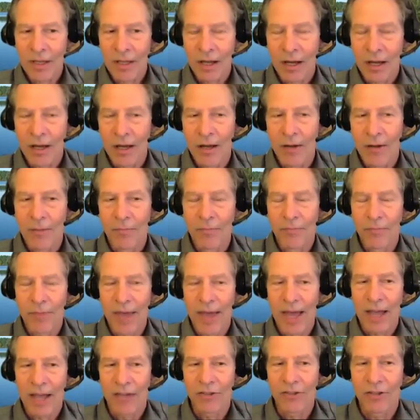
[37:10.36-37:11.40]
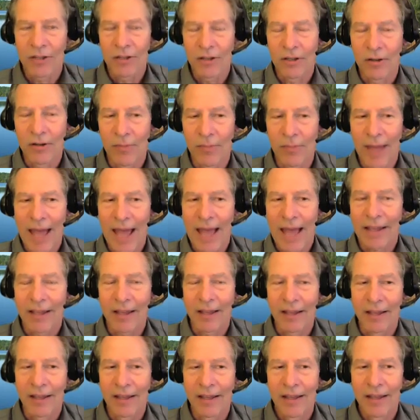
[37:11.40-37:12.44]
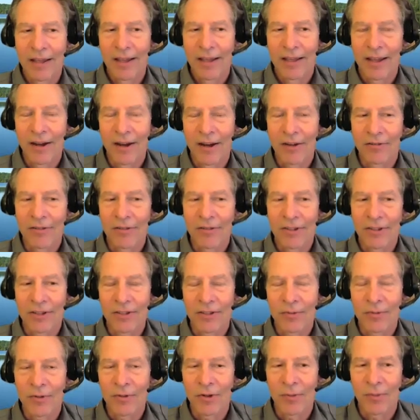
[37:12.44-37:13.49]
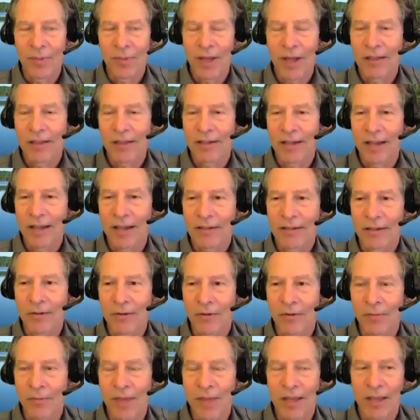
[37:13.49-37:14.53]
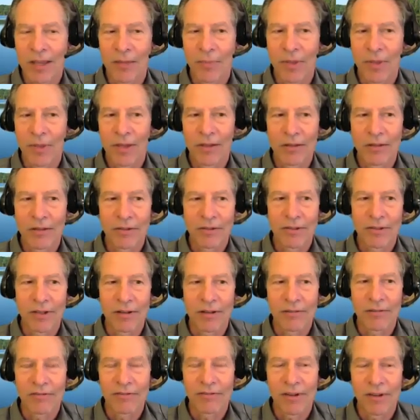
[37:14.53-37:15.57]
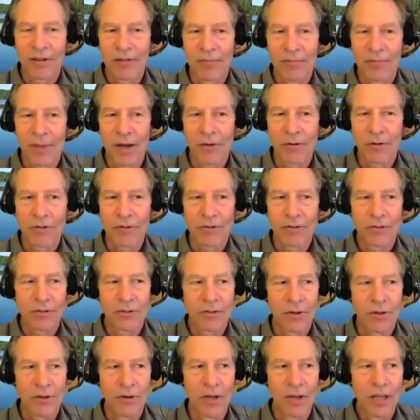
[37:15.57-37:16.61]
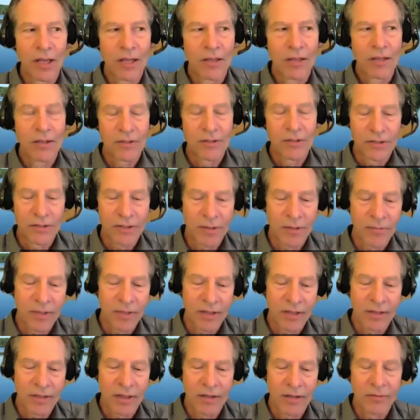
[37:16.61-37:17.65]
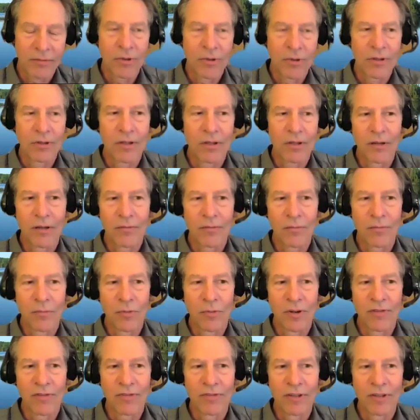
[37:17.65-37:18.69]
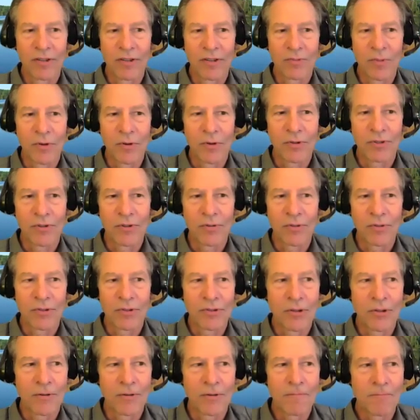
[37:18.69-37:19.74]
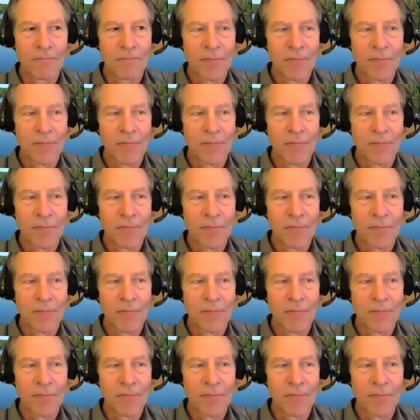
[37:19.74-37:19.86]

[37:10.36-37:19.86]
um, packaging or packing characteristics when you're pelletizing or making pills out of, out of powders. So this is something that we'll uh, briefly expose students to.